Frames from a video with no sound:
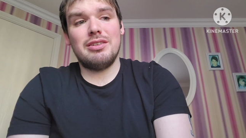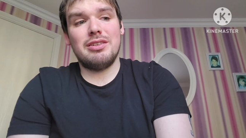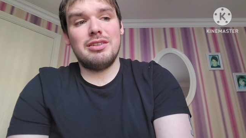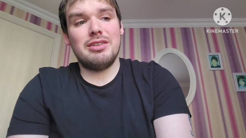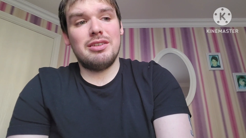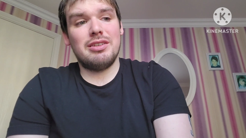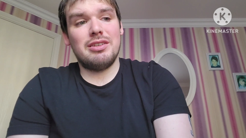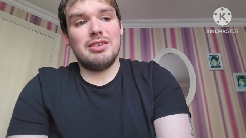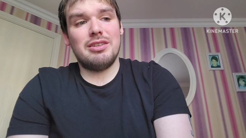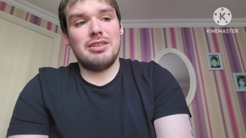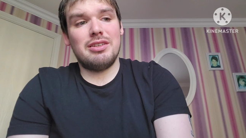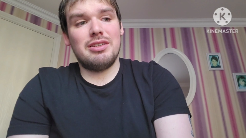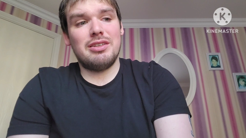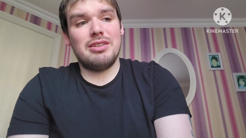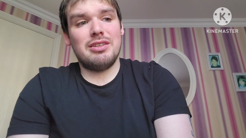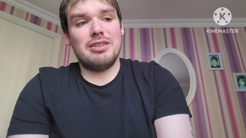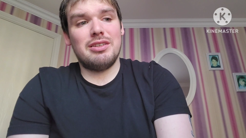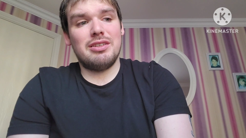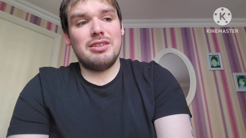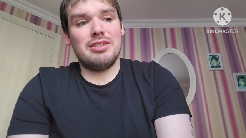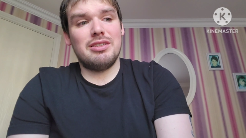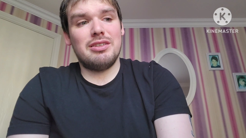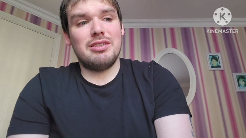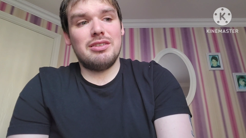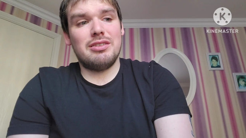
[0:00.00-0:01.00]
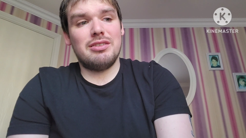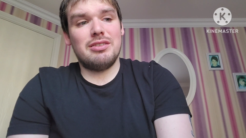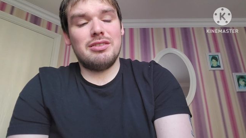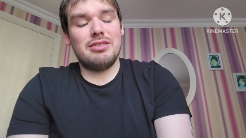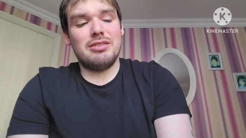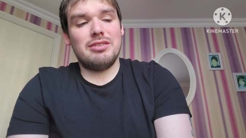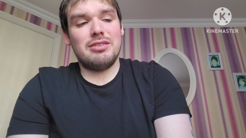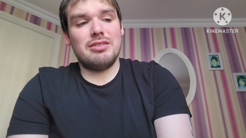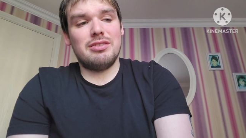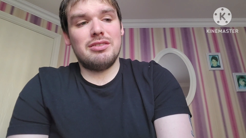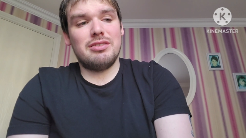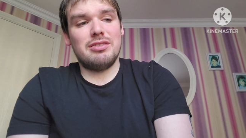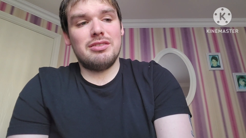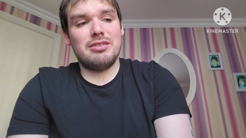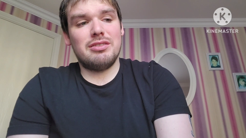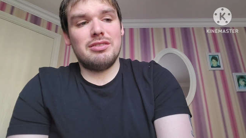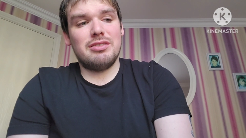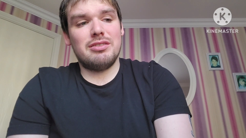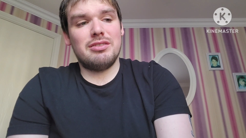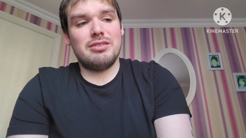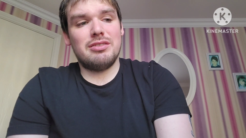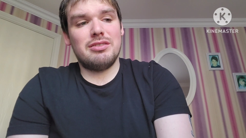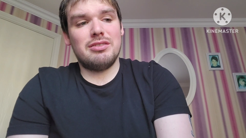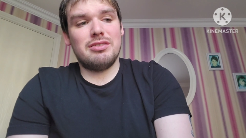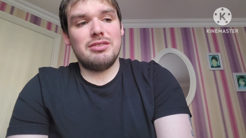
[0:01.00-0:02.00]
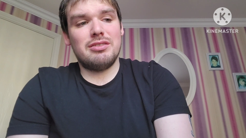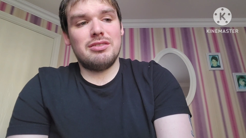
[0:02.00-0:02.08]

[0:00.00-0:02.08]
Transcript: (no one is talking)